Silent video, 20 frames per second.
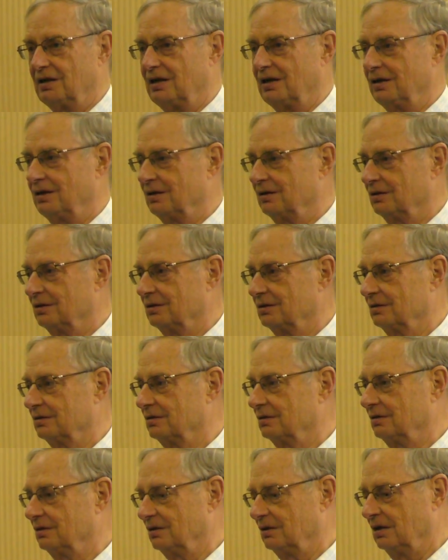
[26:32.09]

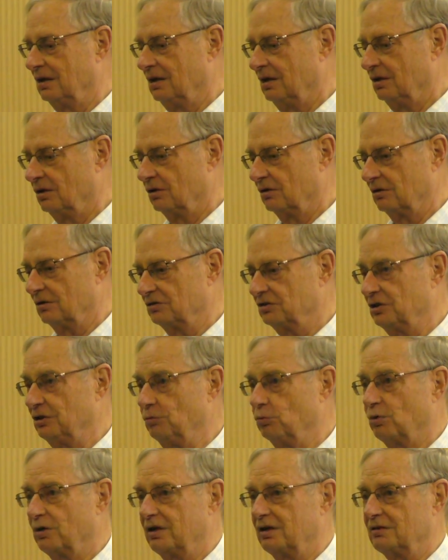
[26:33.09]
and see
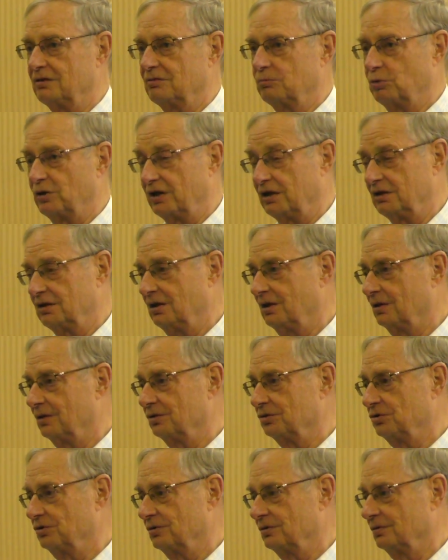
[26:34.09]
what it
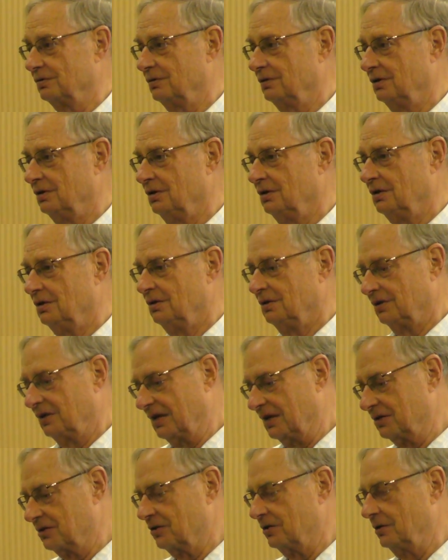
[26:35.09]
tells you.
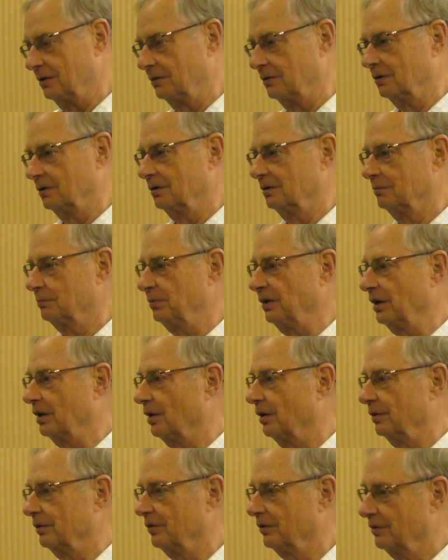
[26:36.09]
That's the
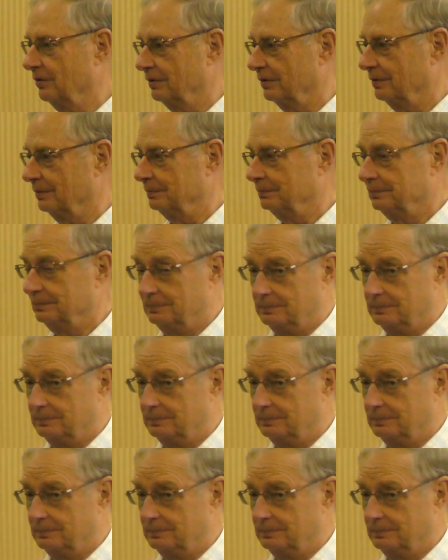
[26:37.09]
Picard theorem.